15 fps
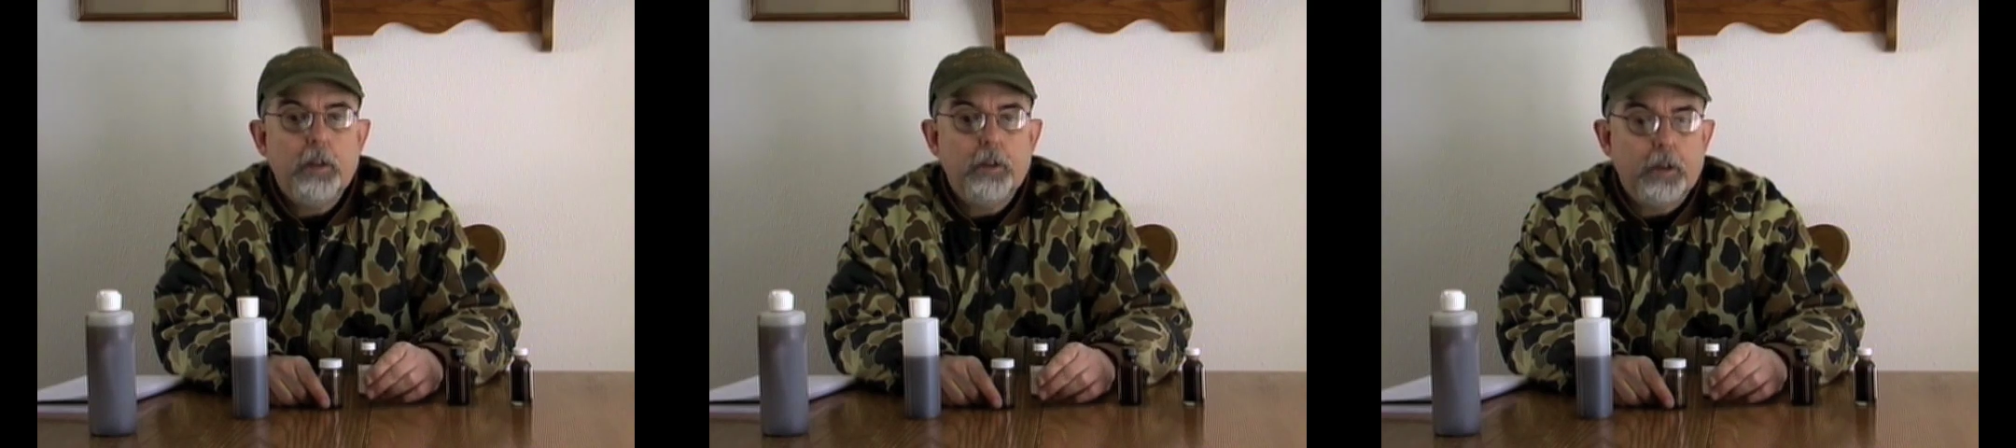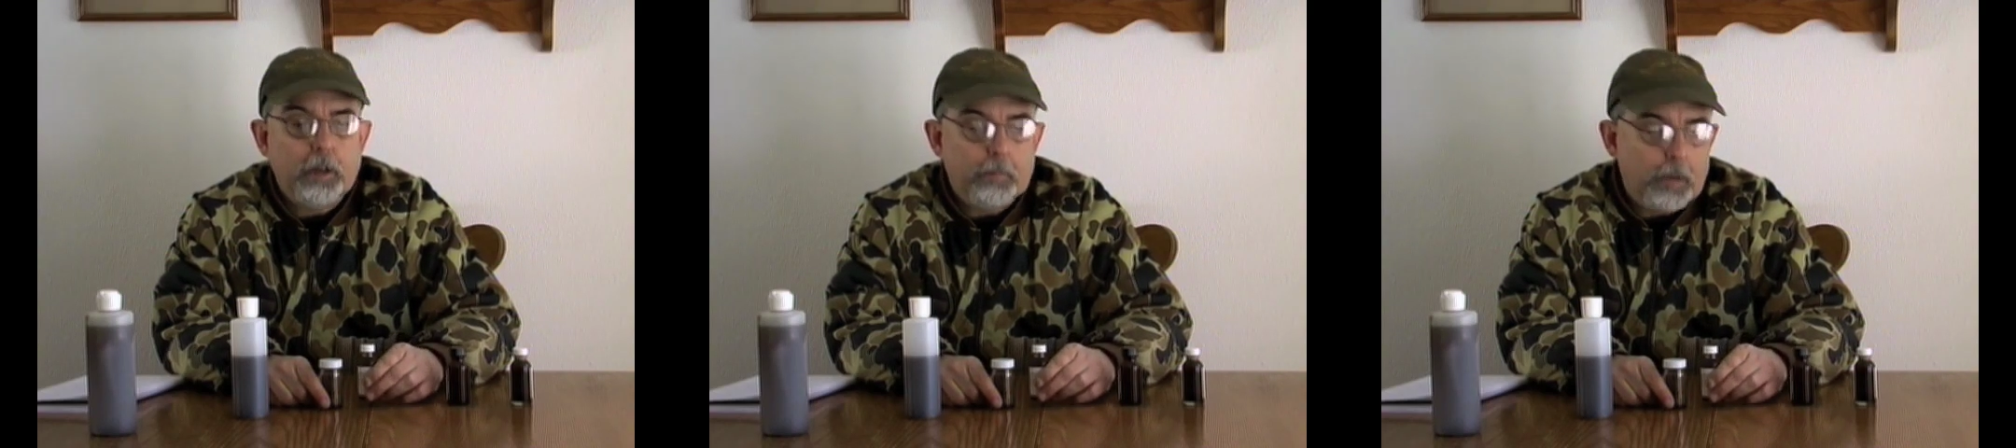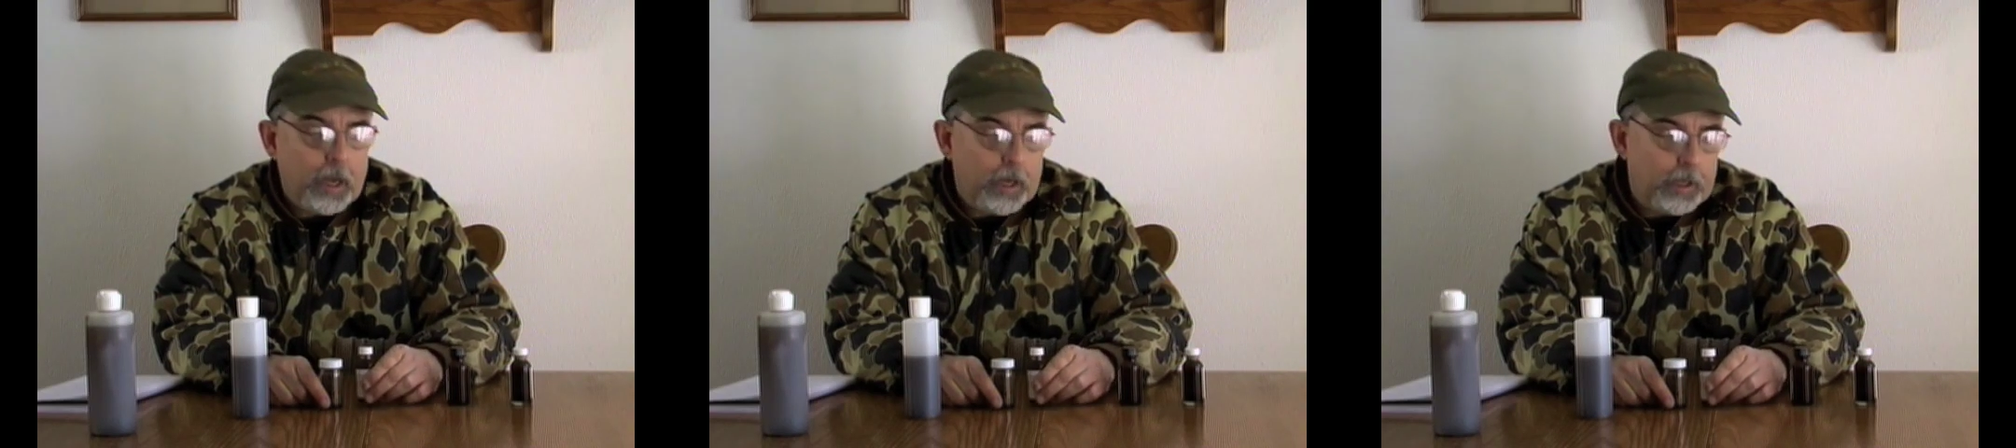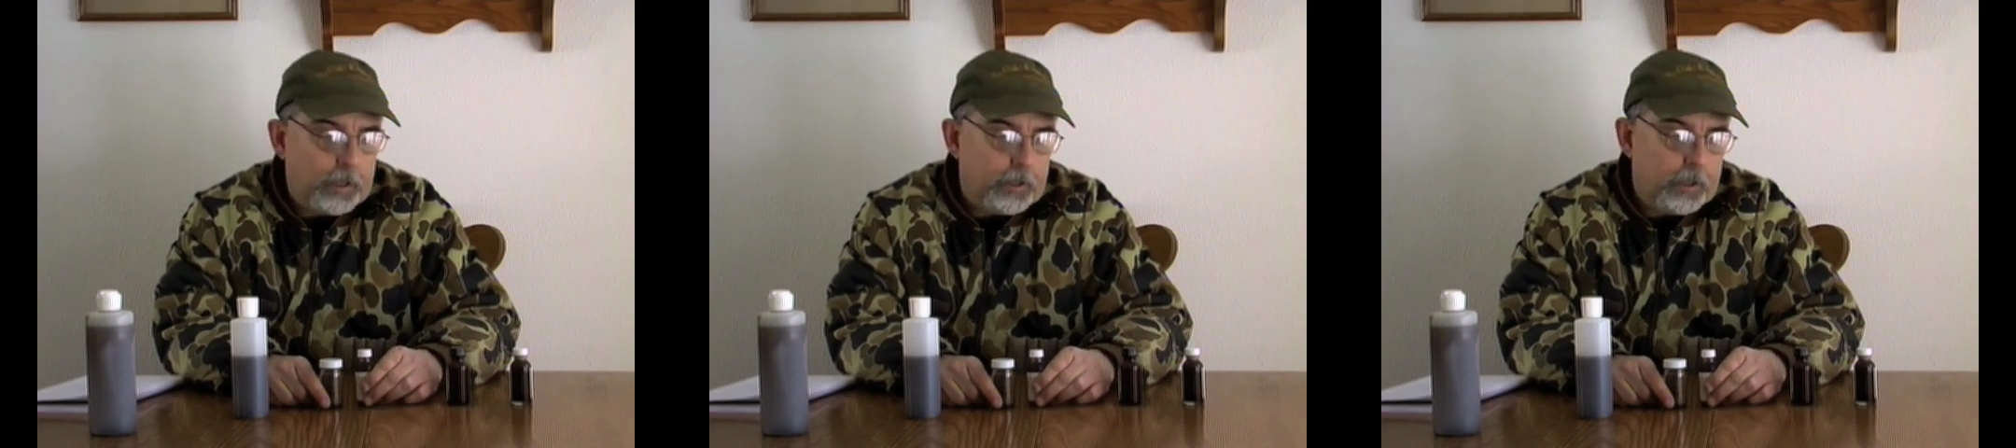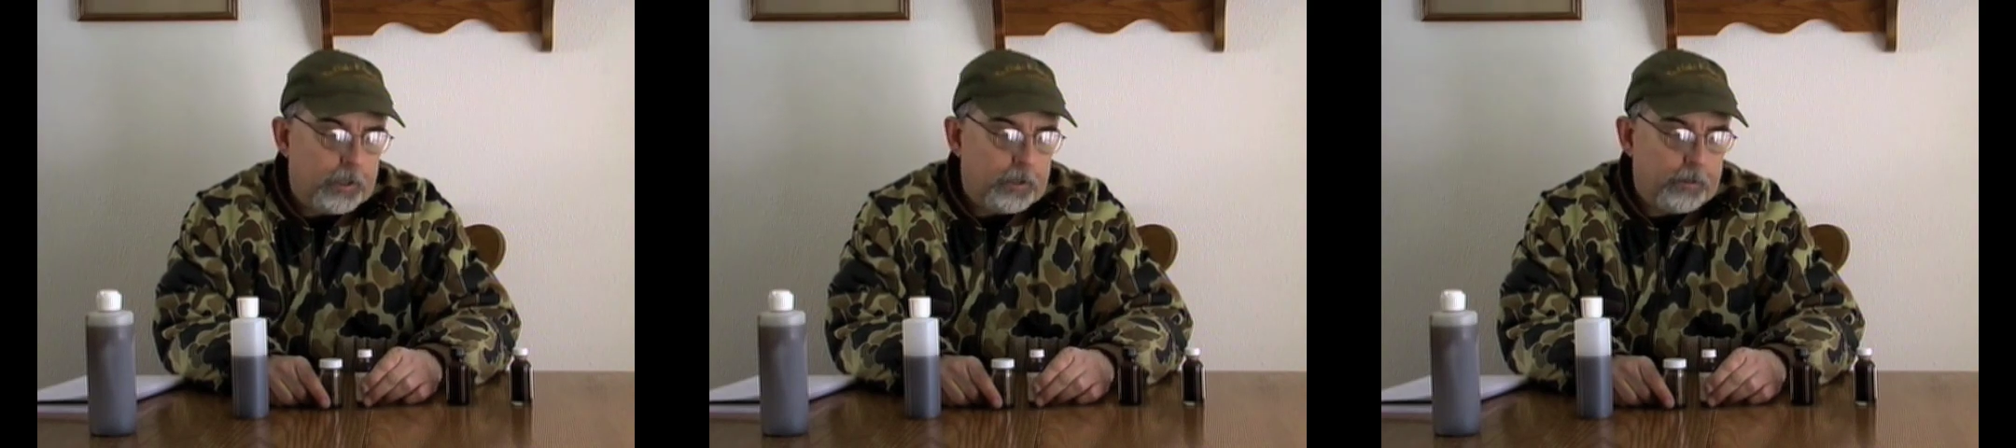during
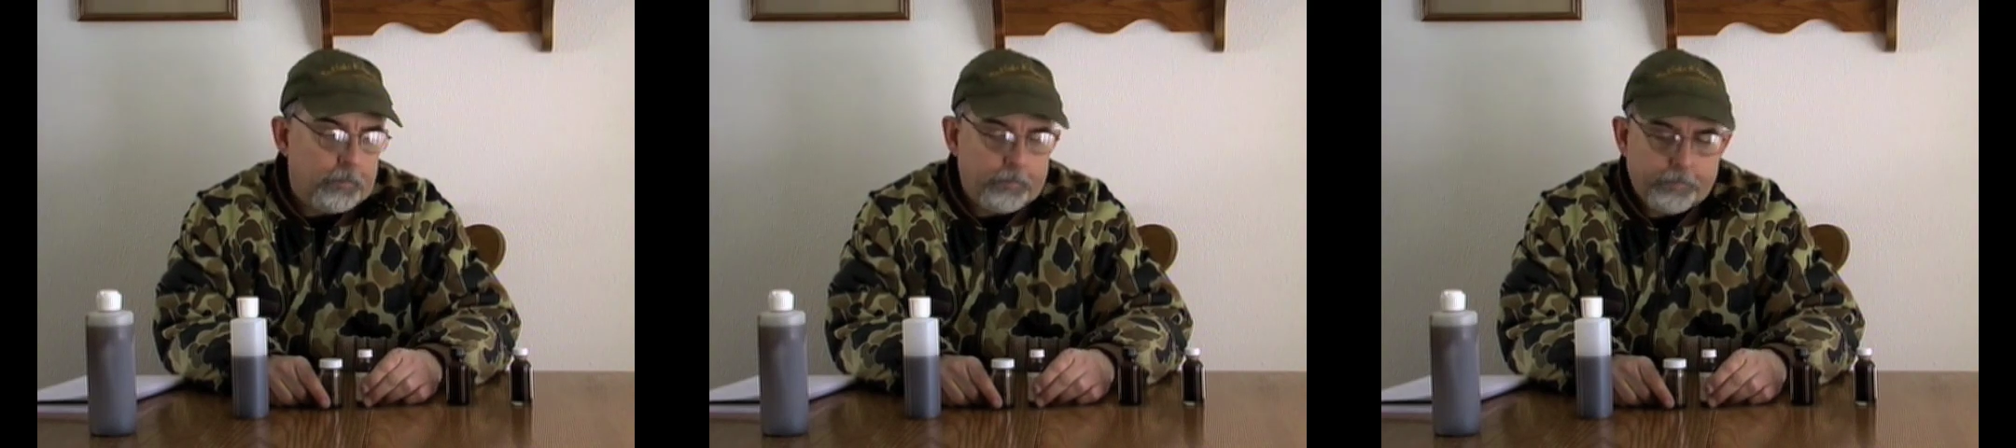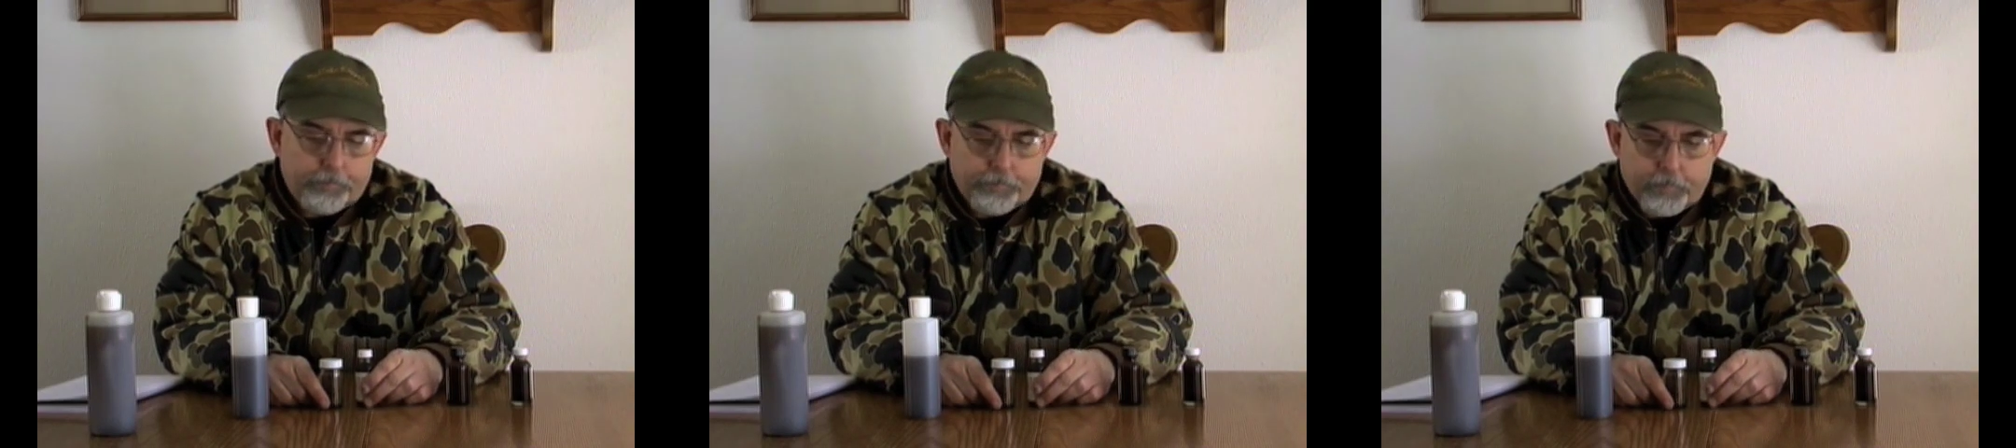mating season.